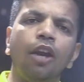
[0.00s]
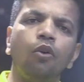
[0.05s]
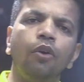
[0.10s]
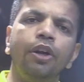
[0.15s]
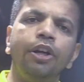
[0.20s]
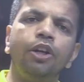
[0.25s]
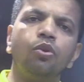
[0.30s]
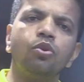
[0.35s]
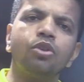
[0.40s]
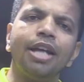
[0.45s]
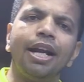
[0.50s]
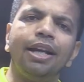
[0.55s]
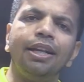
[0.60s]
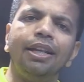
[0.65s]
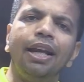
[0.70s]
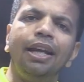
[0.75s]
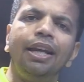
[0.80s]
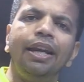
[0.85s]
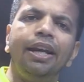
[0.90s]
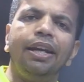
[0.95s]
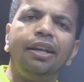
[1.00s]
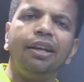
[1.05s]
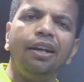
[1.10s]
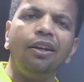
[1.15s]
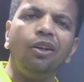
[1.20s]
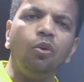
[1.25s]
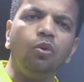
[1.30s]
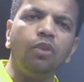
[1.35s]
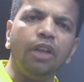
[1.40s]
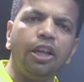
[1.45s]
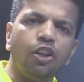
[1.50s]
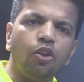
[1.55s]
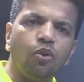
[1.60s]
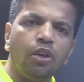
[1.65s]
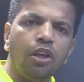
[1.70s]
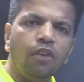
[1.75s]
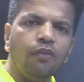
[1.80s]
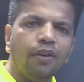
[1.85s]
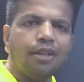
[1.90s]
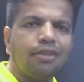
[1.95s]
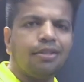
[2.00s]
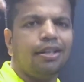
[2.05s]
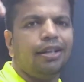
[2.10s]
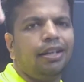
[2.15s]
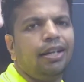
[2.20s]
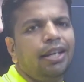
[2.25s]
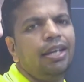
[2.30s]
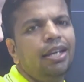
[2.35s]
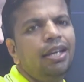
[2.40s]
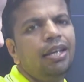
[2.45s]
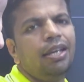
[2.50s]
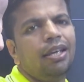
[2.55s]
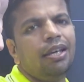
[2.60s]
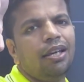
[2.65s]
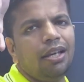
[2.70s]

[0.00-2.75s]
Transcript: going to send that letter to the university